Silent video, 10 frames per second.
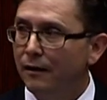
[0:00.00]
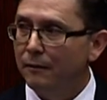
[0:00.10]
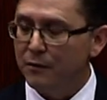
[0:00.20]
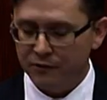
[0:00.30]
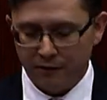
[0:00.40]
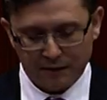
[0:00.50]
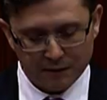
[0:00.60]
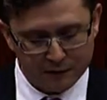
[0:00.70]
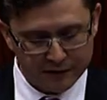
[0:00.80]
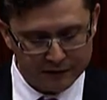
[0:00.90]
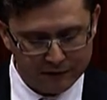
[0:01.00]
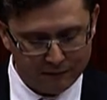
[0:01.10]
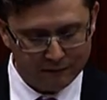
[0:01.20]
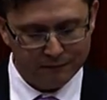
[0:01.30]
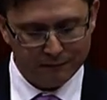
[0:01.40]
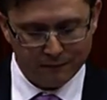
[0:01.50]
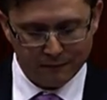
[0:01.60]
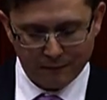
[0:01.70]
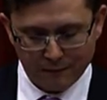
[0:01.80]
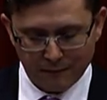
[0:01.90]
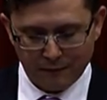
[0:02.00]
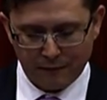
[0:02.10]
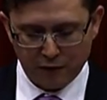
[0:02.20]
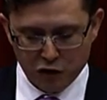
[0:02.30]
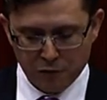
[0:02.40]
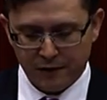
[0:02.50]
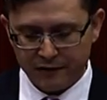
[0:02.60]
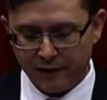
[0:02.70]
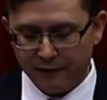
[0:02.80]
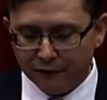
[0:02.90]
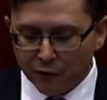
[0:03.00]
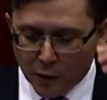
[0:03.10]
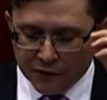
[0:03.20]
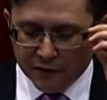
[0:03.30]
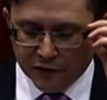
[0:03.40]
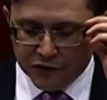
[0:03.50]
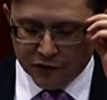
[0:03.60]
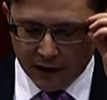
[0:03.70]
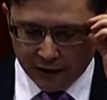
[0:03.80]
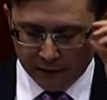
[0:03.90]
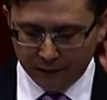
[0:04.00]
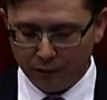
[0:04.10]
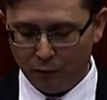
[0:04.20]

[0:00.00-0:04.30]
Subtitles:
Mr. Acting President, the new Museum for Western Australia